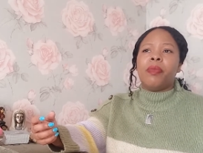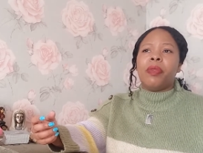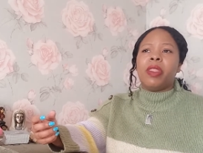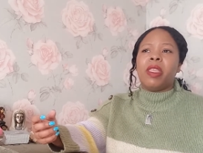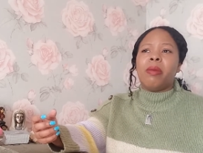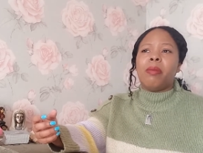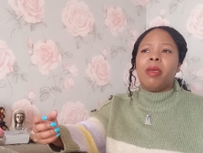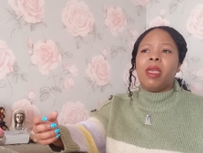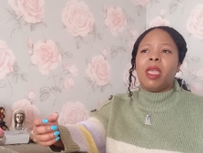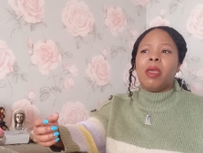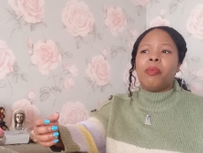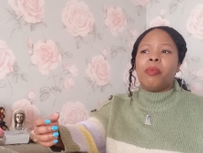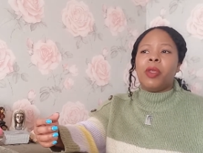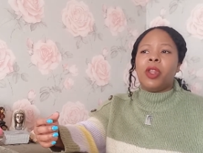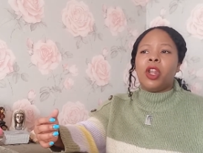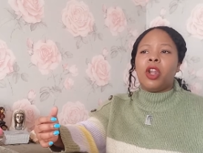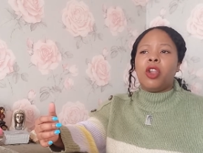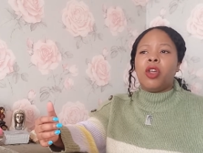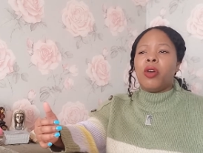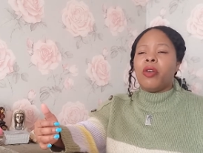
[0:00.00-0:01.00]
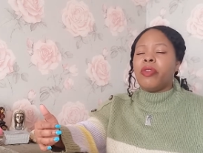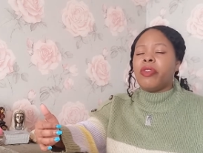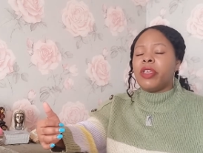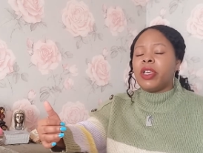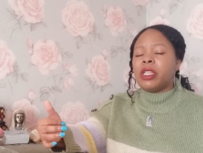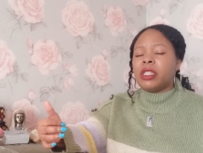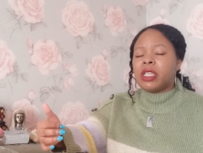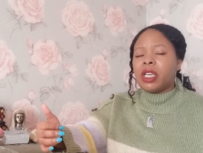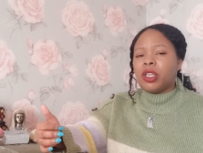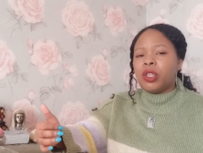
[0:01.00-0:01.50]
have been a lot of
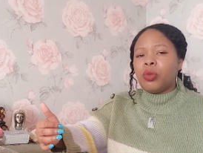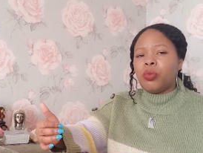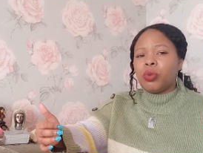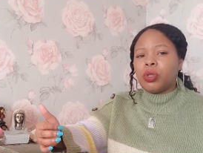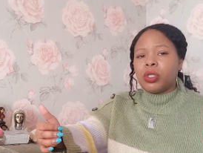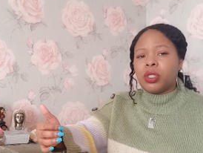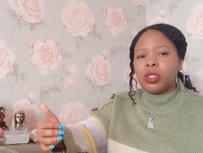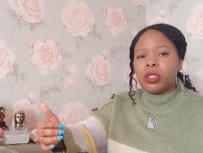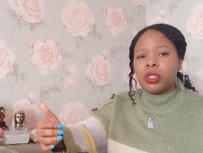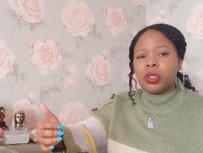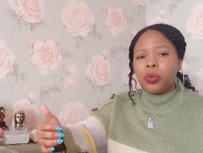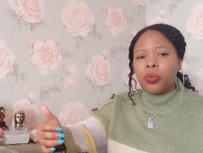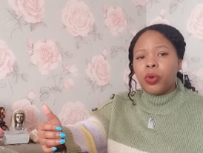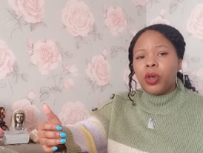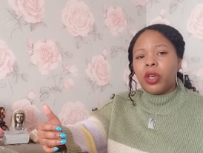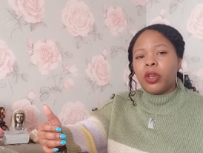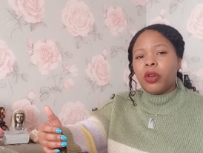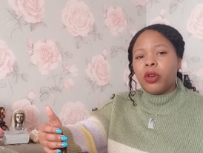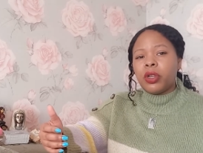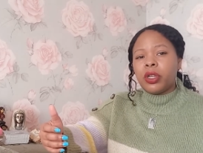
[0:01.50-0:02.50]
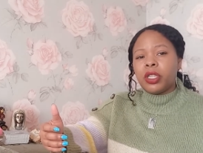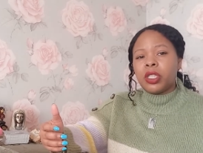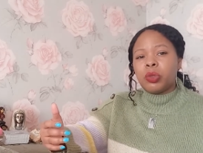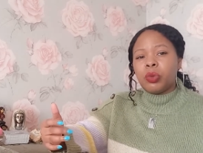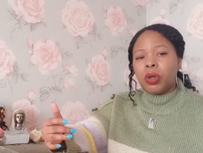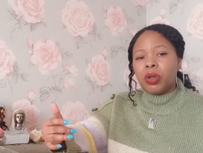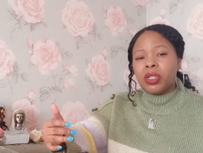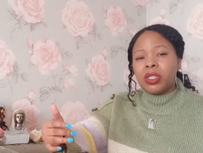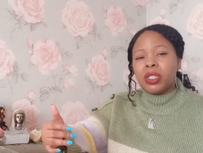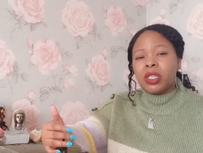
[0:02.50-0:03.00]
things that you wanted to work on as
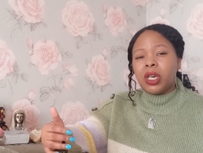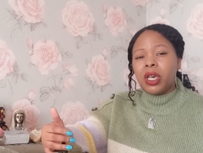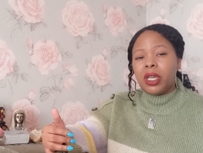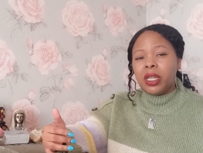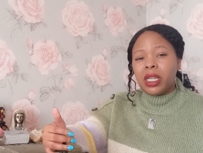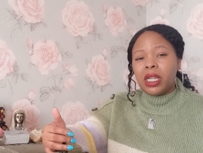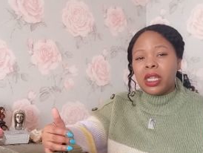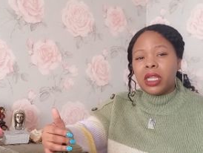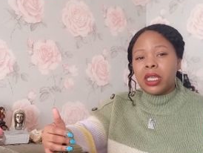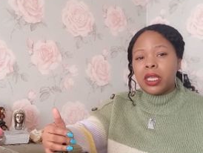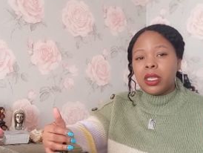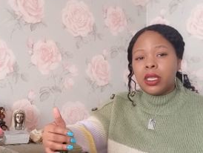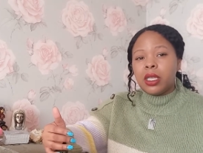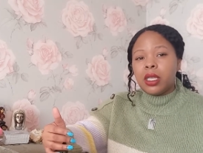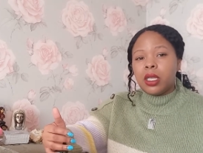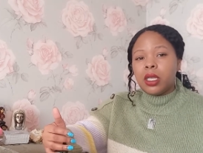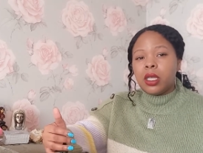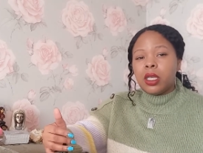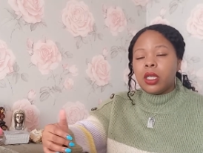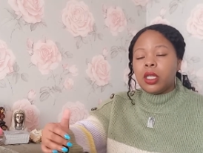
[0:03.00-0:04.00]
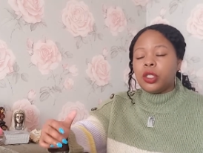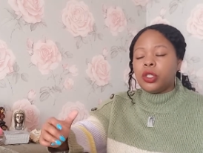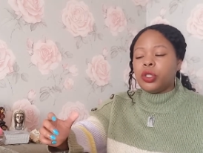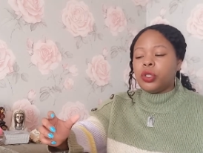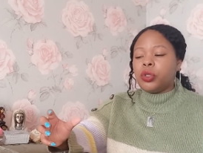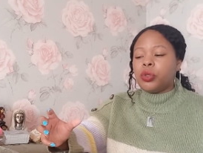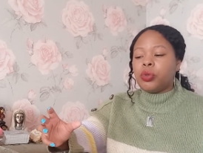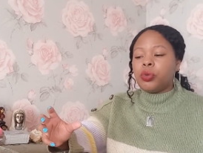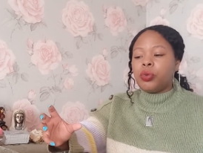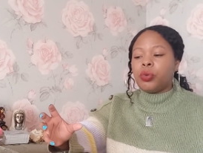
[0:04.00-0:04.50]
well internally
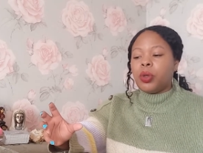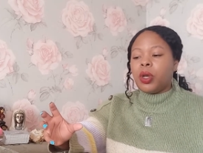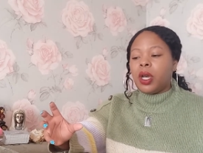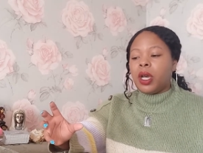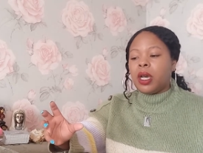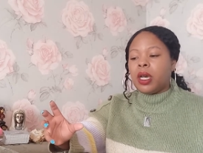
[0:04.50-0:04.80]
to